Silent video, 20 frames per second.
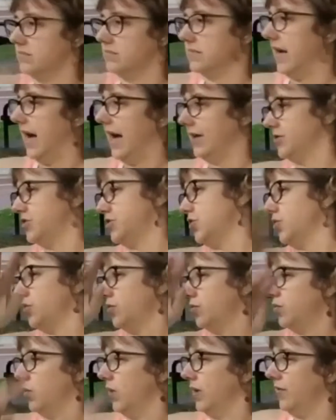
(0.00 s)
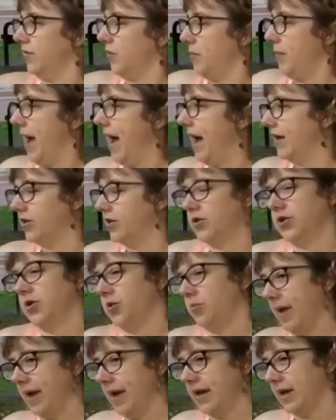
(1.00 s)
dots or whatever pattern
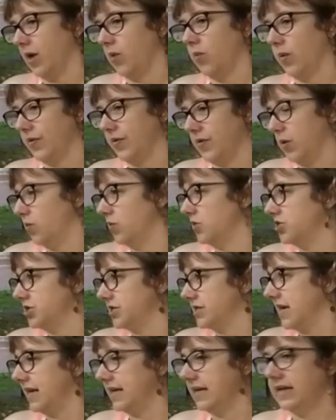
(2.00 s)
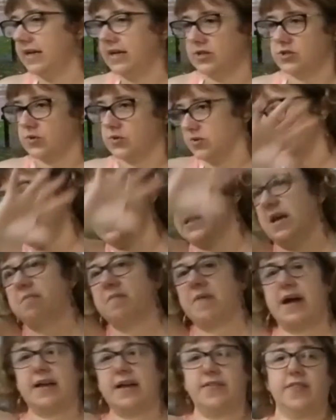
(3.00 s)
you're making with it, which is kind of neat. So it's the
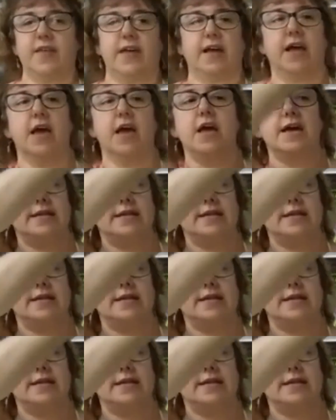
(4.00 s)
same kind of thing.